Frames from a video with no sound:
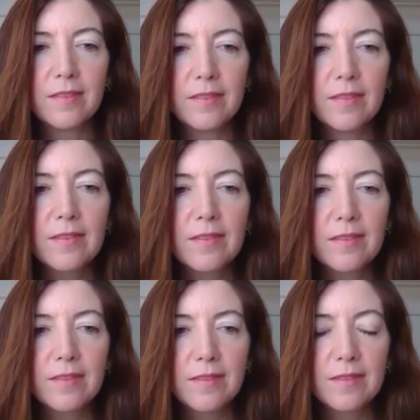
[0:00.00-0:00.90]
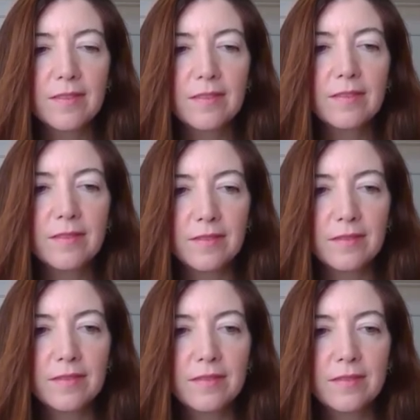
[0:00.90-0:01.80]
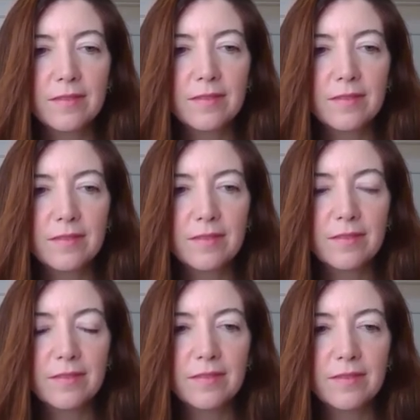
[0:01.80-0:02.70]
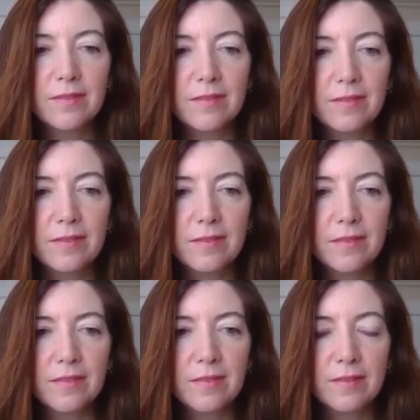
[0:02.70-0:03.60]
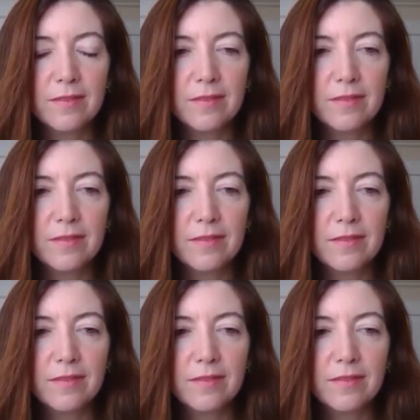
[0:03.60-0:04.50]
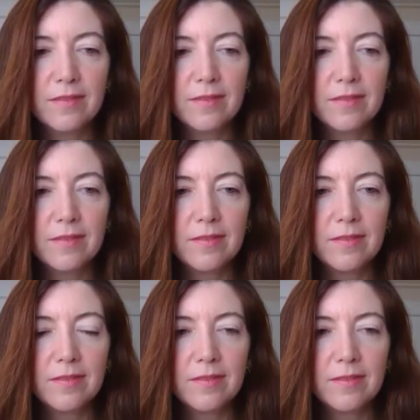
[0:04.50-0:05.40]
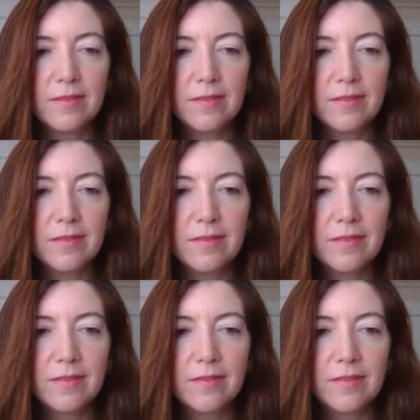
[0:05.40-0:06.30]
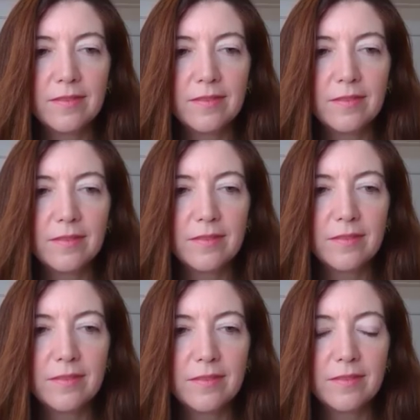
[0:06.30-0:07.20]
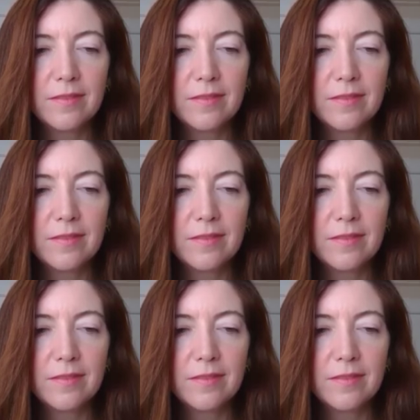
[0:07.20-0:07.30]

No words are spoken by the person on screen.